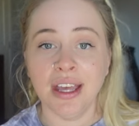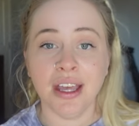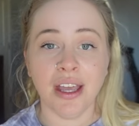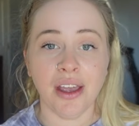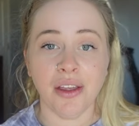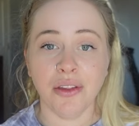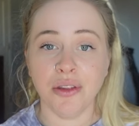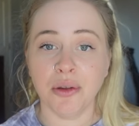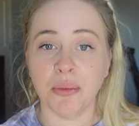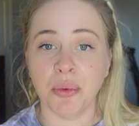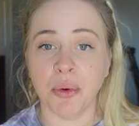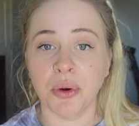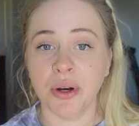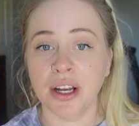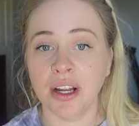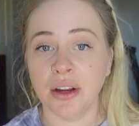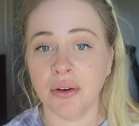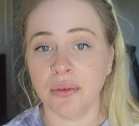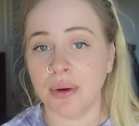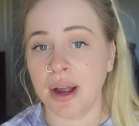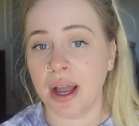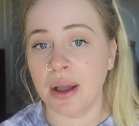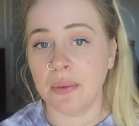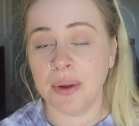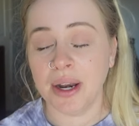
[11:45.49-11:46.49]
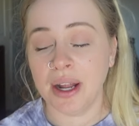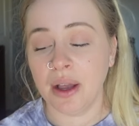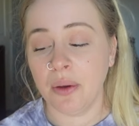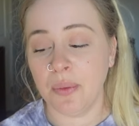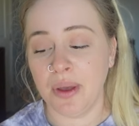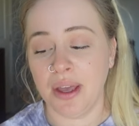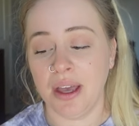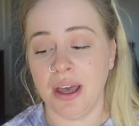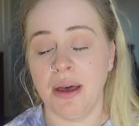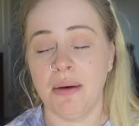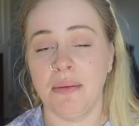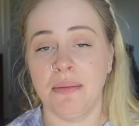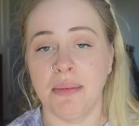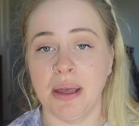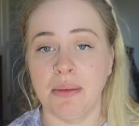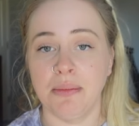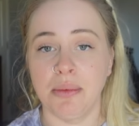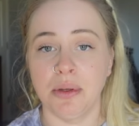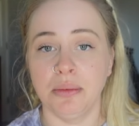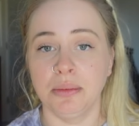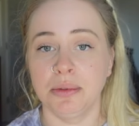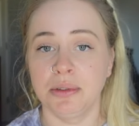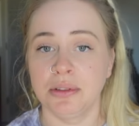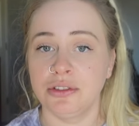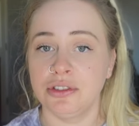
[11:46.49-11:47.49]
In the morning, right when I wake up, my
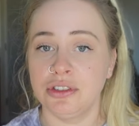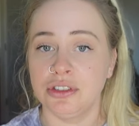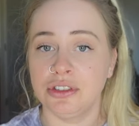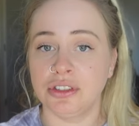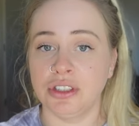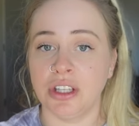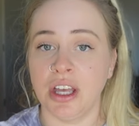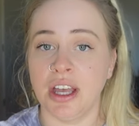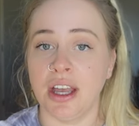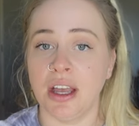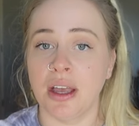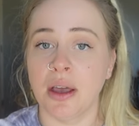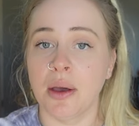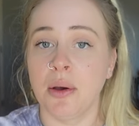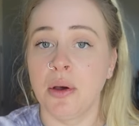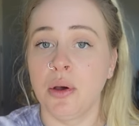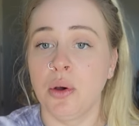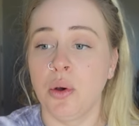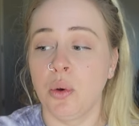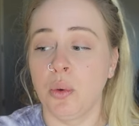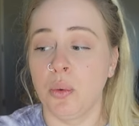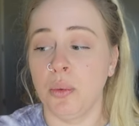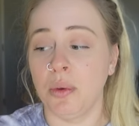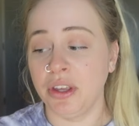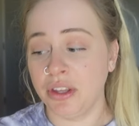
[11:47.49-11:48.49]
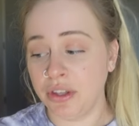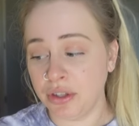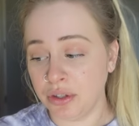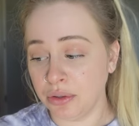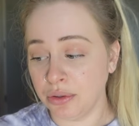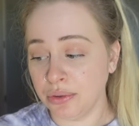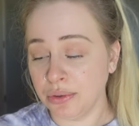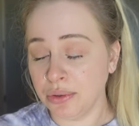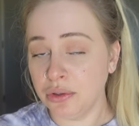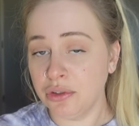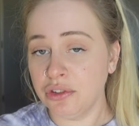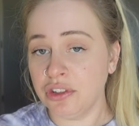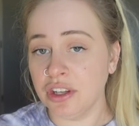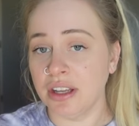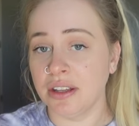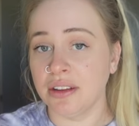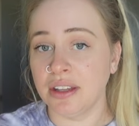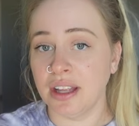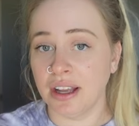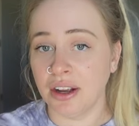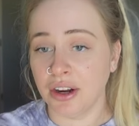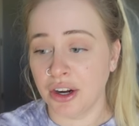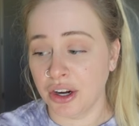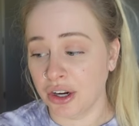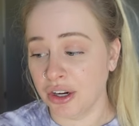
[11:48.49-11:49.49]
boobs are just like huge and
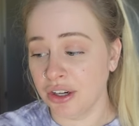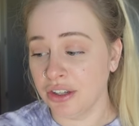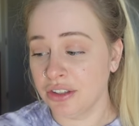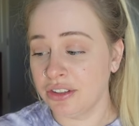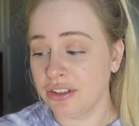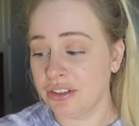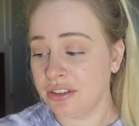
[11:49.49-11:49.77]
they hurt.